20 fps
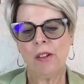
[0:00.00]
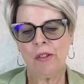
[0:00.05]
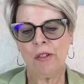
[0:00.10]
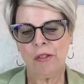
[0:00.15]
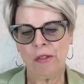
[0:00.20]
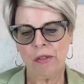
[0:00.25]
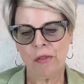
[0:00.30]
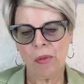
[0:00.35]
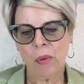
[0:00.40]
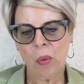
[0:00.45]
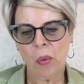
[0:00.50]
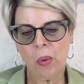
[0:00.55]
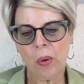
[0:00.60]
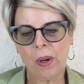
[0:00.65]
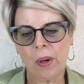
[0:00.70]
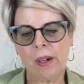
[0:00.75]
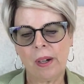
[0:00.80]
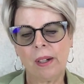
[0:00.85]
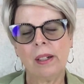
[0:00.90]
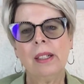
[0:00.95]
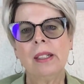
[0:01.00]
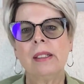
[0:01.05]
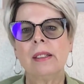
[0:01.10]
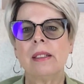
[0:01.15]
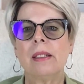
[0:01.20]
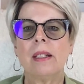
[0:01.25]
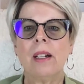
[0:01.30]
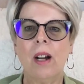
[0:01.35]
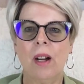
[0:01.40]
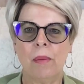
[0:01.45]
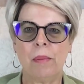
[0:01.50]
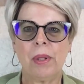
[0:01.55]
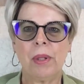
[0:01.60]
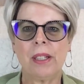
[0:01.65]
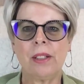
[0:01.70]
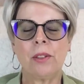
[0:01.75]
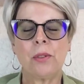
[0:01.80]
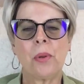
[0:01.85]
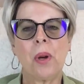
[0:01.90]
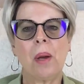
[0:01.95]
for
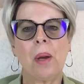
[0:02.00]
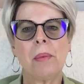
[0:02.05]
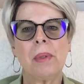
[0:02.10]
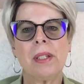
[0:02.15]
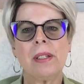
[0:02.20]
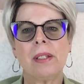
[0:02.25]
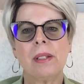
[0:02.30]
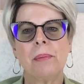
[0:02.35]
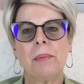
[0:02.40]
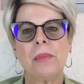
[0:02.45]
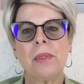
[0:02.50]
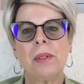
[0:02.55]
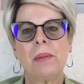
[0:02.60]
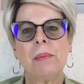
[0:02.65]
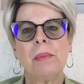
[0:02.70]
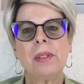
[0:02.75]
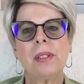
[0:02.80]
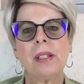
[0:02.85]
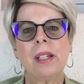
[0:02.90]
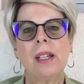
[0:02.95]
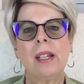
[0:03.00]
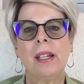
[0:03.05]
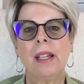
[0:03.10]
complex trauma symptoms,